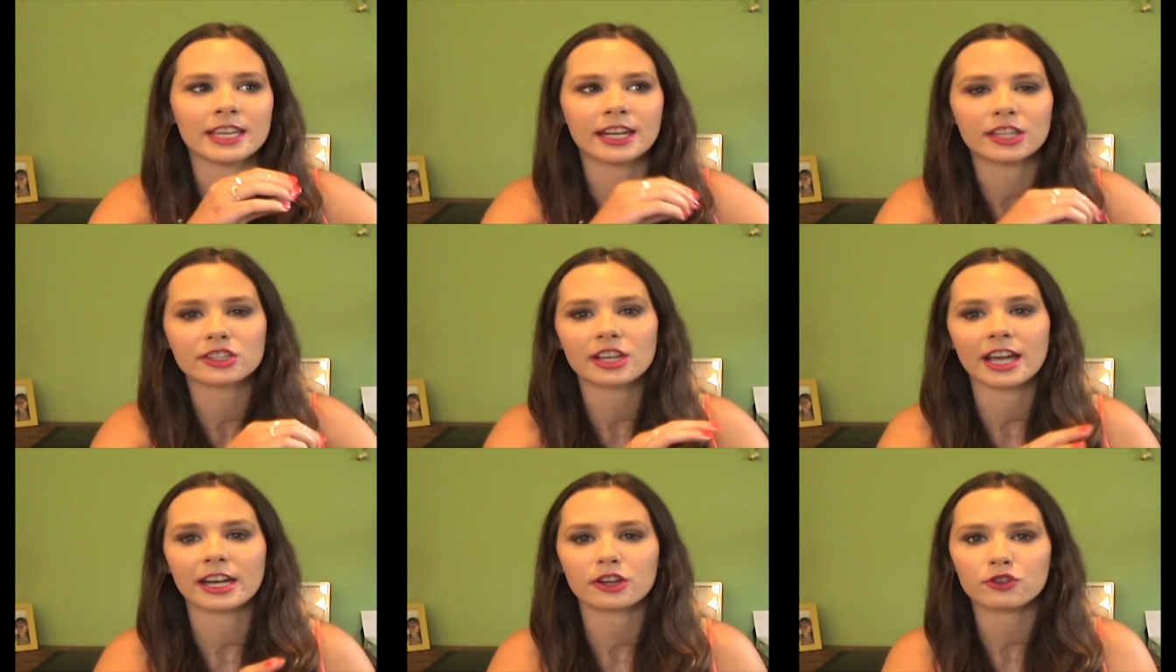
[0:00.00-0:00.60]
and it's
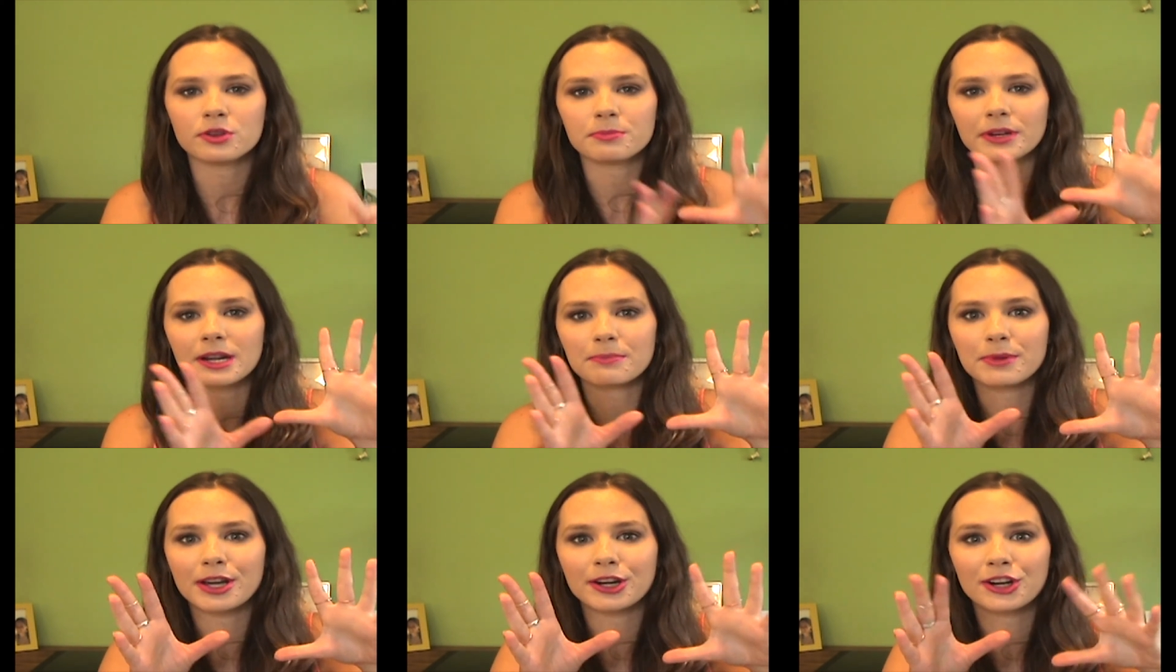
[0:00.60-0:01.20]
kind of creeping
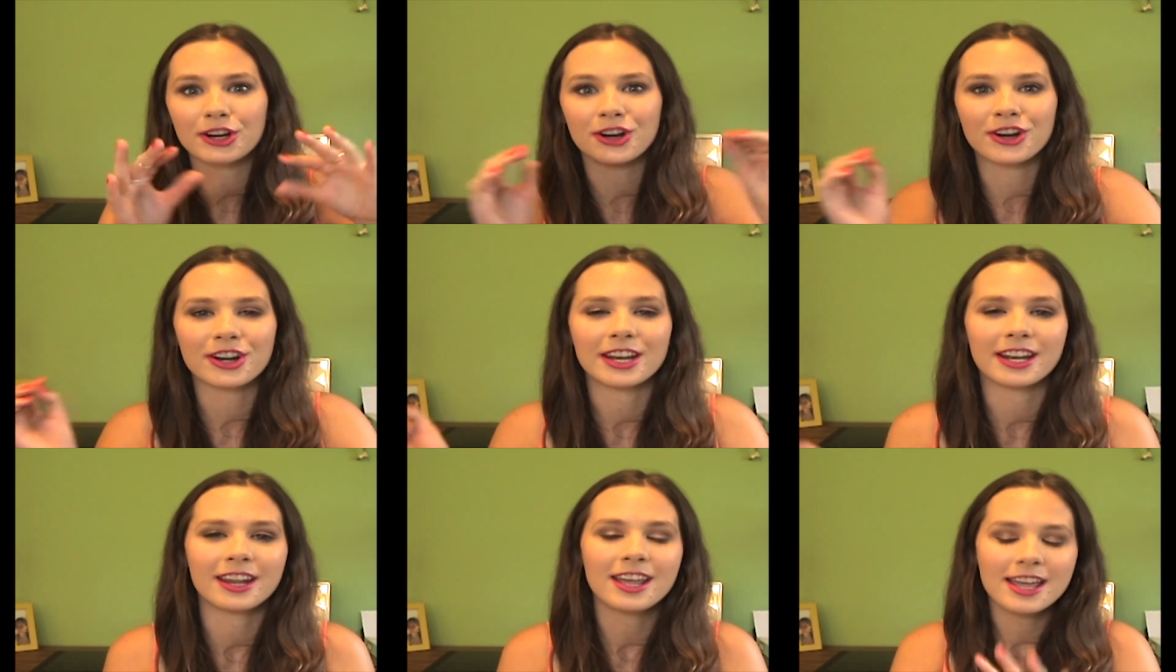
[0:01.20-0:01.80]
up on her,
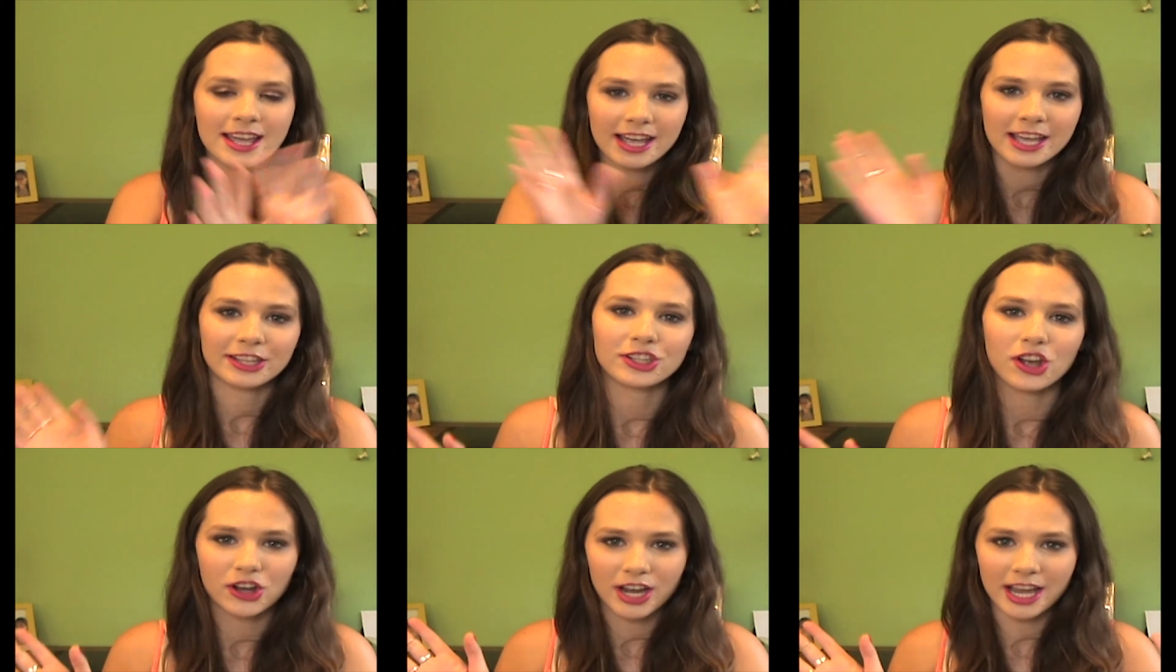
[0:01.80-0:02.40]
and
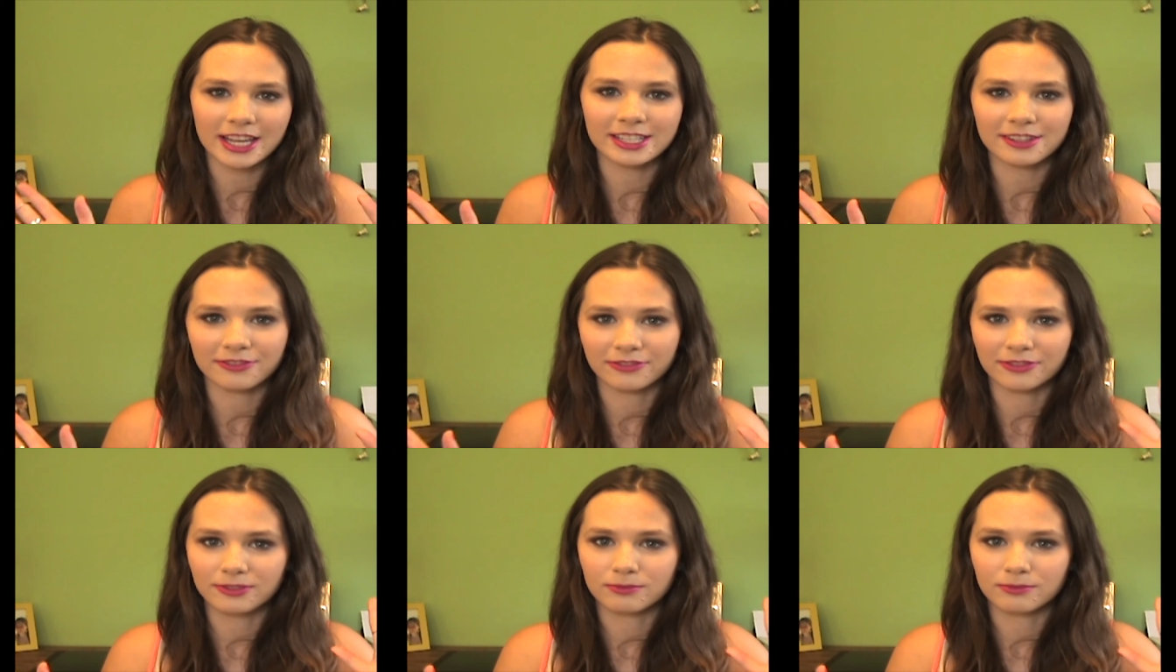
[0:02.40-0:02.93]
it's all kinds of